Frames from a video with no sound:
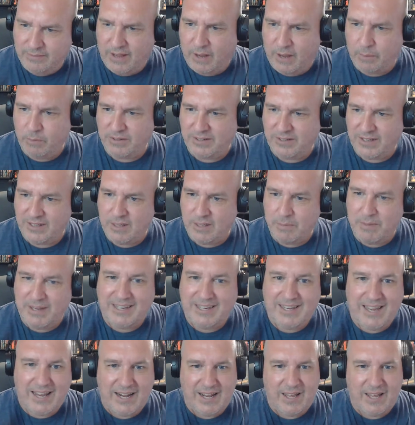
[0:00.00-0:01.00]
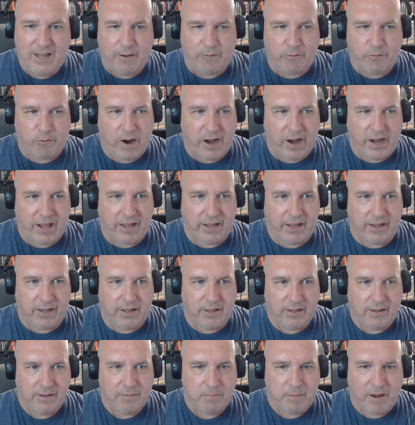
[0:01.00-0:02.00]
the beginning of writing
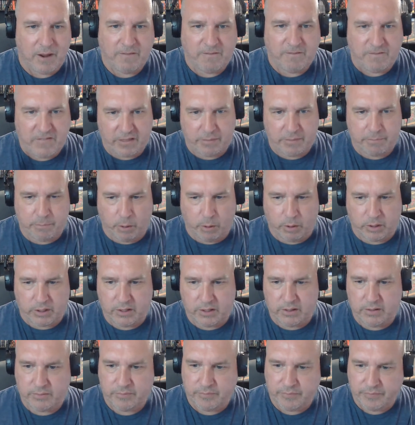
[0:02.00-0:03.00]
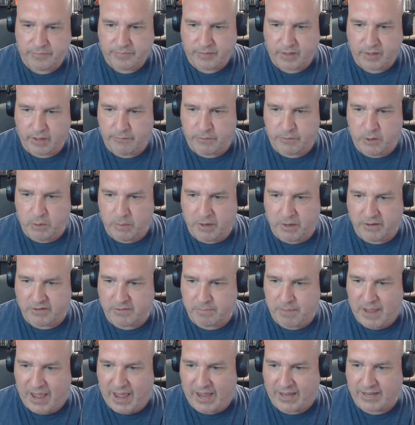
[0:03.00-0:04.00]
my fifth book a few months
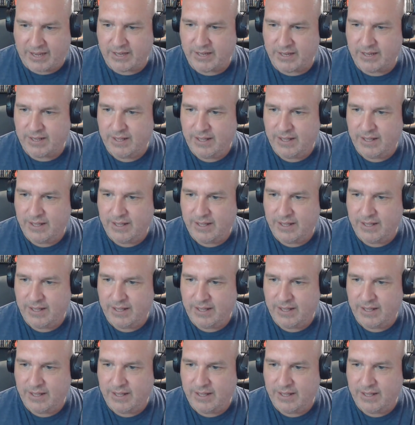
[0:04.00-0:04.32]
back,